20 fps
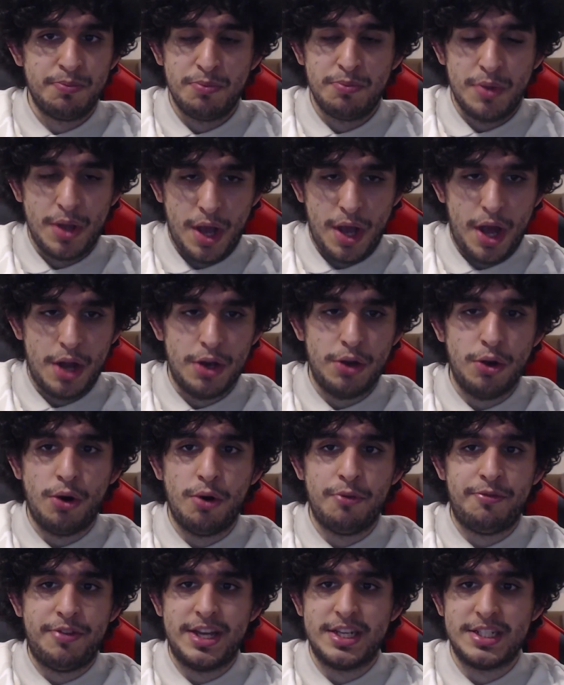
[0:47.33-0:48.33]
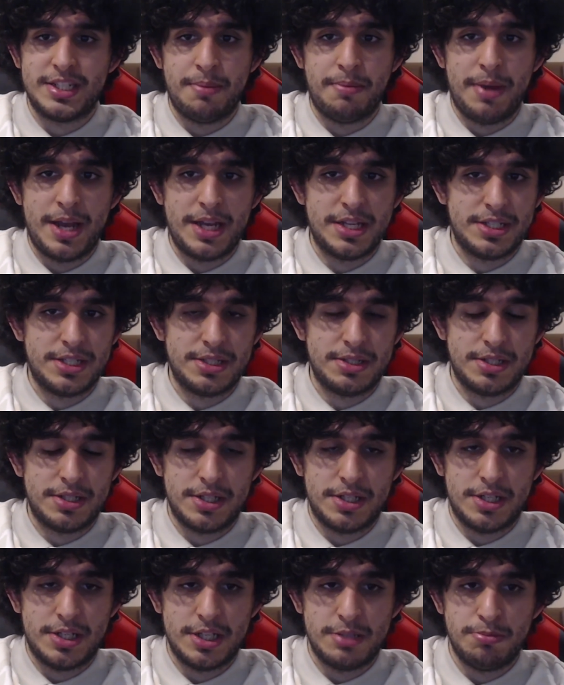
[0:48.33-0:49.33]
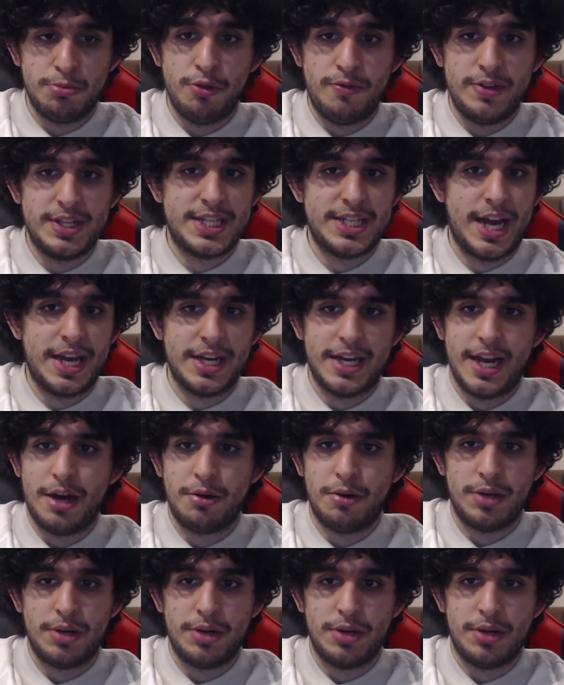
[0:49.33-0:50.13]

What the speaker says: lot of things that makes this movie stand out.